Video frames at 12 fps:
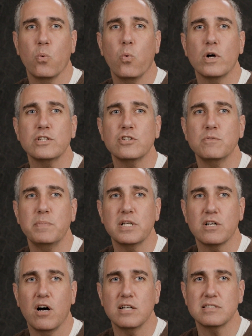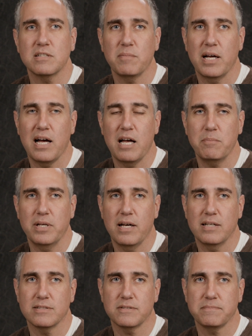what could be causing my
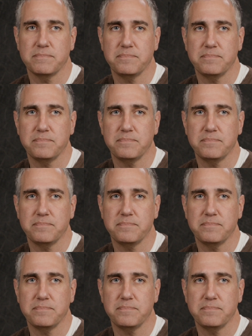IBS?